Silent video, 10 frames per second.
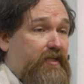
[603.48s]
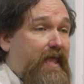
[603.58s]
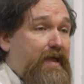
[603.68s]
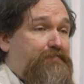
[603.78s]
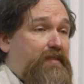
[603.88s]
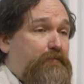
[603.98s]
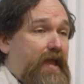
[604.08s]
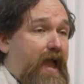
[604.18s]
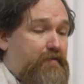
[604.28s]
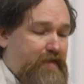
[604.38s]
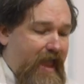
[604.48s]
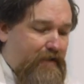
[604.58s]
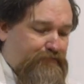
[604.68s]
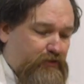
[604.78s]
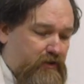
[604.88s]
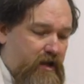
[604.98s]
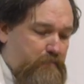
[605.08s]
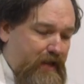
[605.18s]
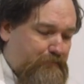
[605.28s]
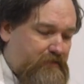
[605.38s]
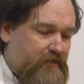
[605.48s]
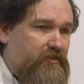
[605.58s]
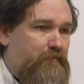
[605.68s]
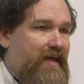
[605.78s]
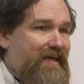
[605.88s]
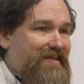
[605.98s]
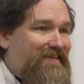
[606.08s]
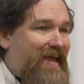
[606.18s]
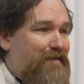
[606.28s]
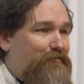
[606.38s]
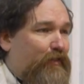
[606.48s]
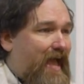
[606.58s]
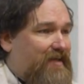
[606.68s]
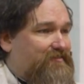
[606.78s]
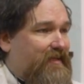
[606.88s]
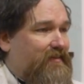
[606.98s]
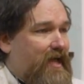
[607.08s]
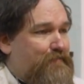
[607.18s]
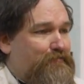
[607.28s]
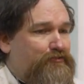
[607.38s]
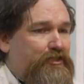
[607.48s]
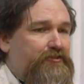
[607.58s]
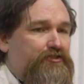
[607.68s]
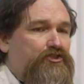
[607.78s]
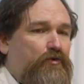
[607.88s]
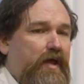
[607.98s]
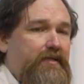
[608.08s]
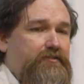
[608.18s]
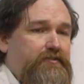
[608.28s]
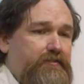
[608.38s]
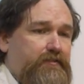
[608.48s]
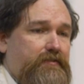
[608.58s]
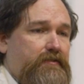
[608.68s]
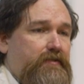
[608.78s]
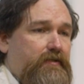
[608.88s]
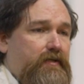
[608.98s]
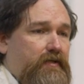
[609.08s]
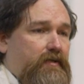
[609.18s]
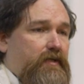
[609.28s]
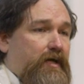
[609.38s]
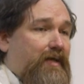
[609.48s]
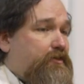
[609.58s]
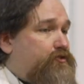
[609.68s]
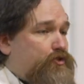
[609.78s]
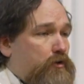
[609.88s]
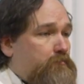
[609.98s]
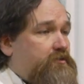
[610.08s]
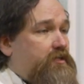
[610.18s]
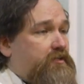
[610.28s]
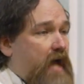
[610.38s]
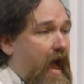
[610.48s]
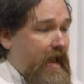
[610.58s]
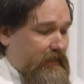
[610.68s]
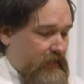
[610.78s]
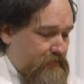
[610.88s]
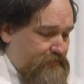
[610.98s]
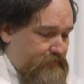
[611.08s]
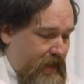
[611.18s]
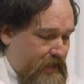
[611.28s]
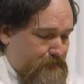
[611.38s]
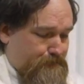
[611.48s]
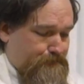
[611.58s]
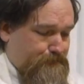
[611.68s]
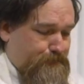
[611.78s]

the life that we have after baptism is the everlasting life of Jesus Christ, not the doomed to die life of Adam.